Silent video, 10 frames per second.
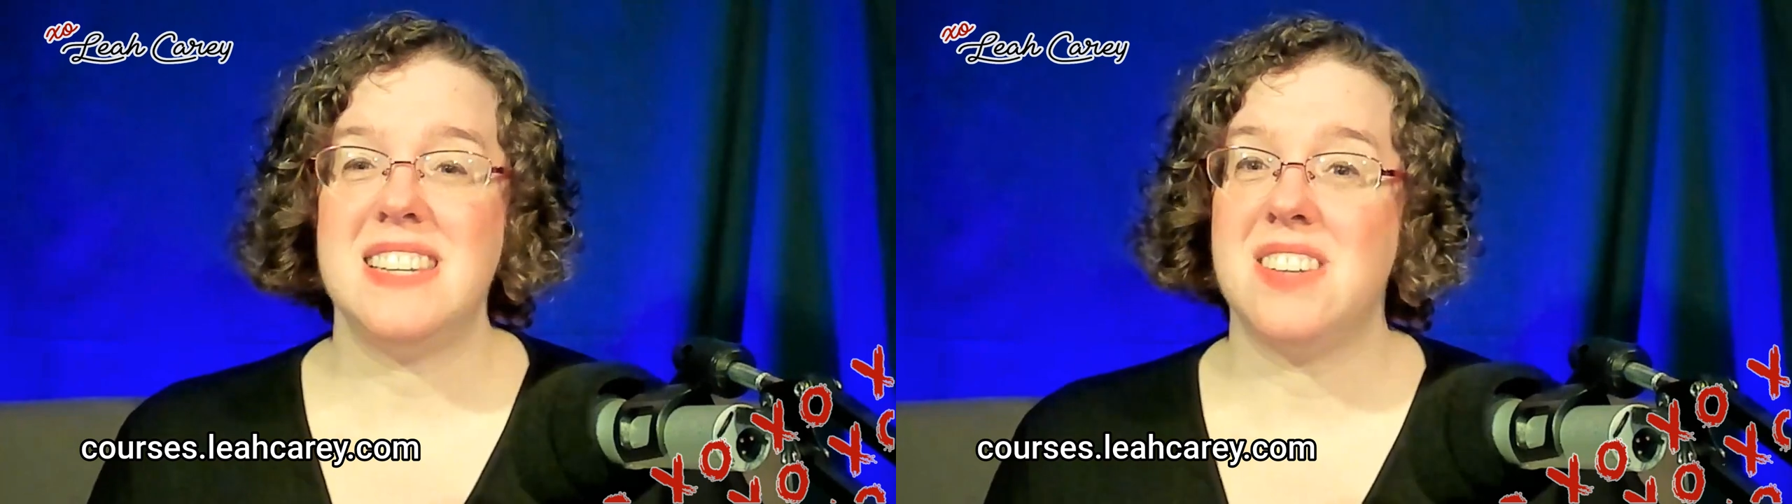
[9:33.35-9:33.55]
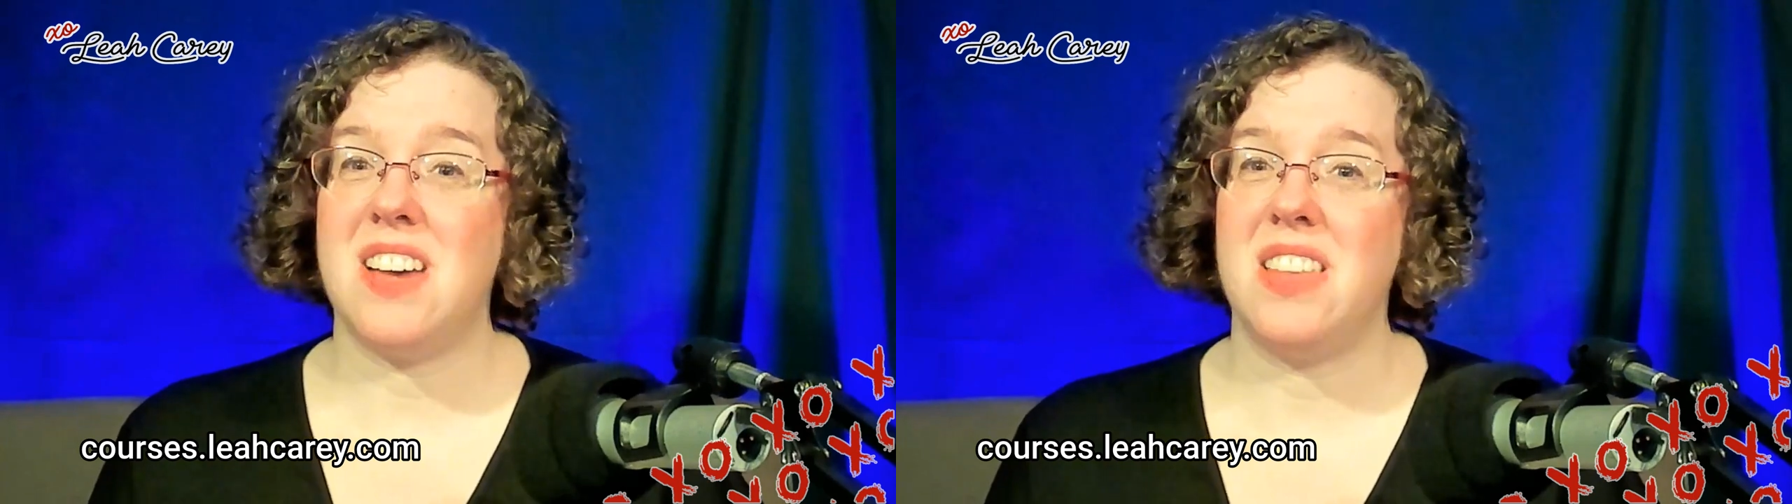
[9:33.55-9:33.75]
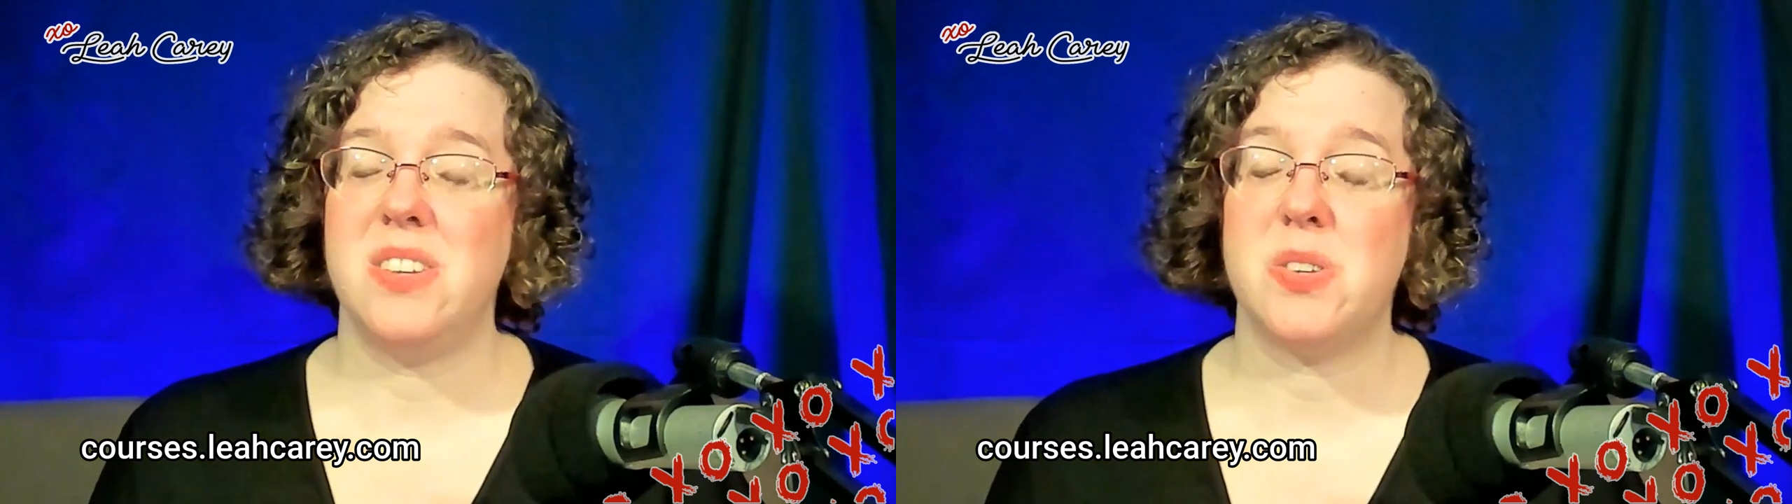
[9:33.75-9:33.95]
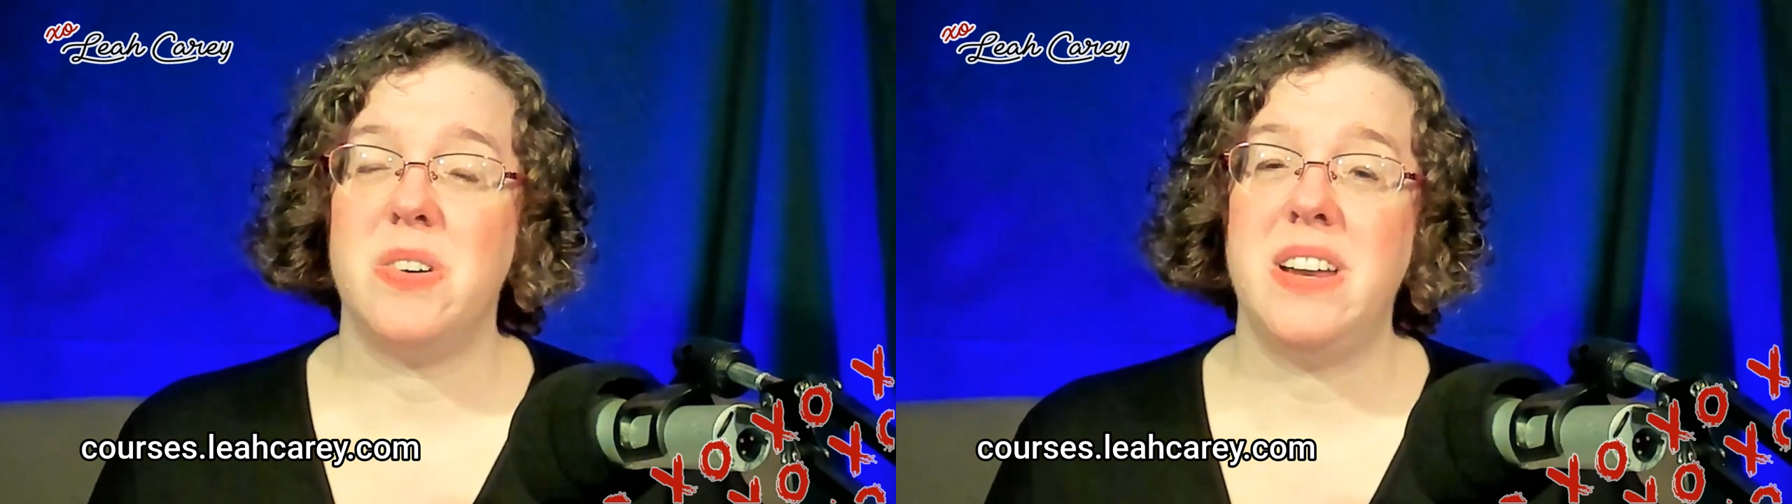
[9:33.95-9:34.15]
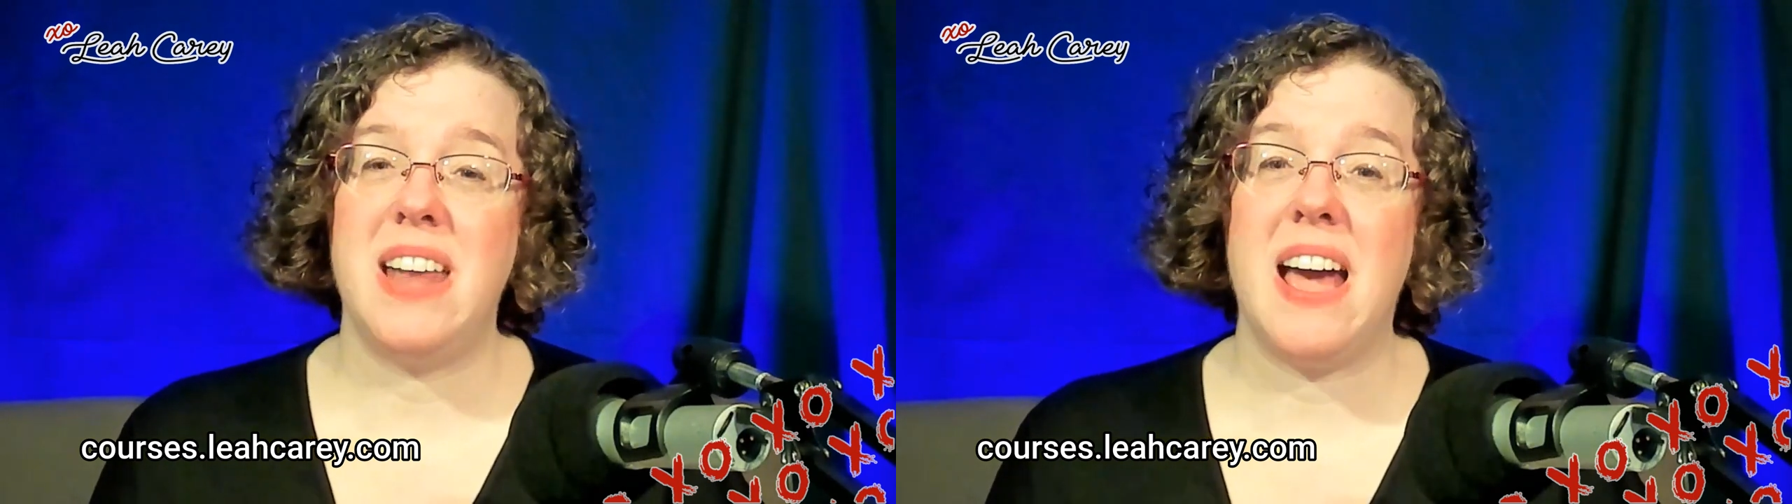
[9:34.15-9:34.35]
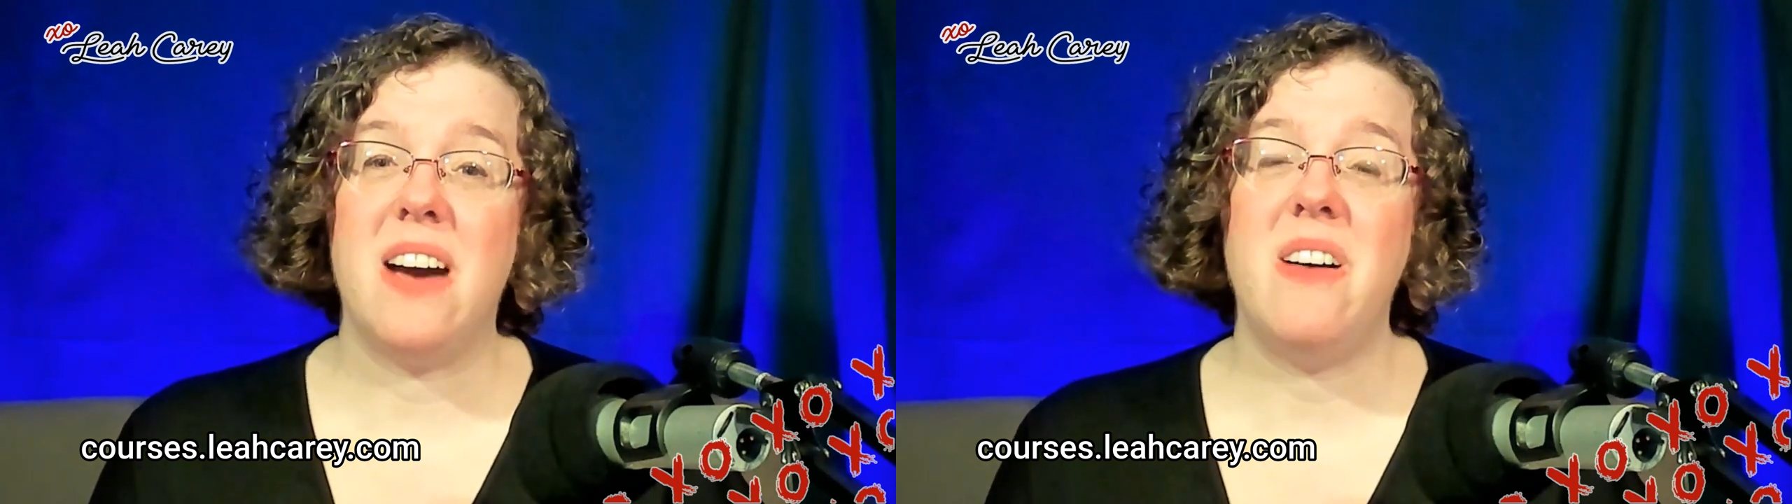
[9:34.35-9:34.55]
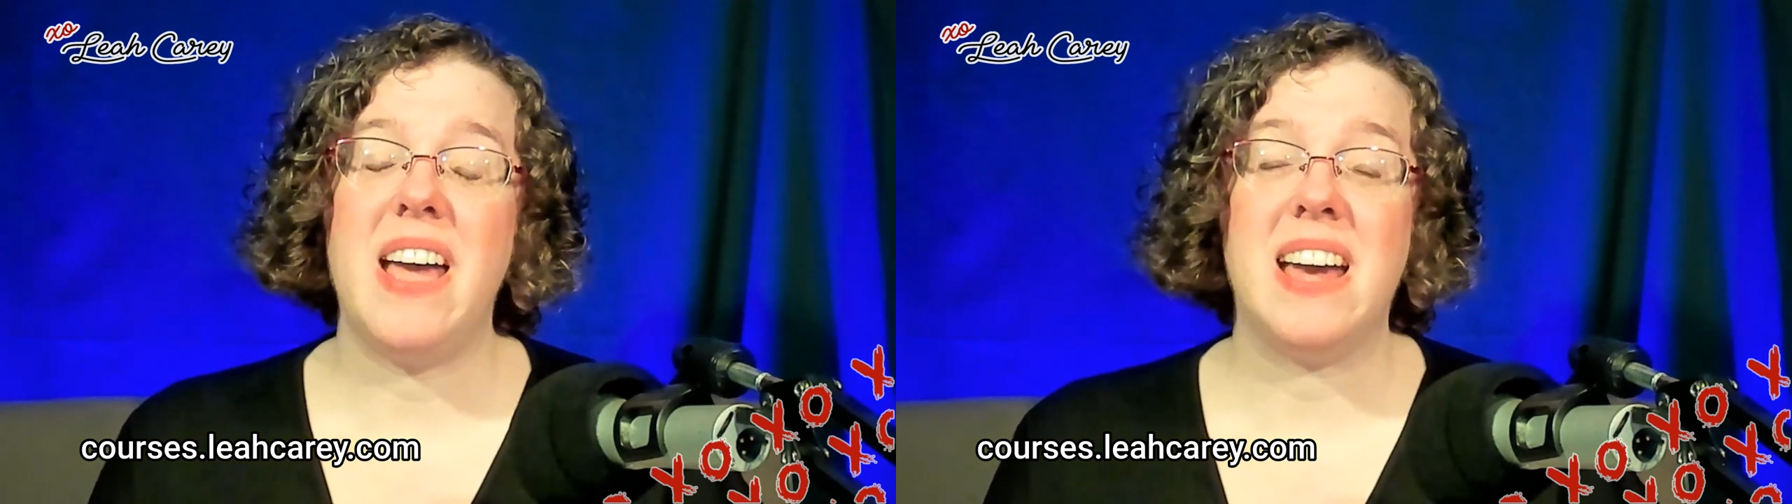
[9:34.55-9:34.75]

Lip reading: is on the screen now,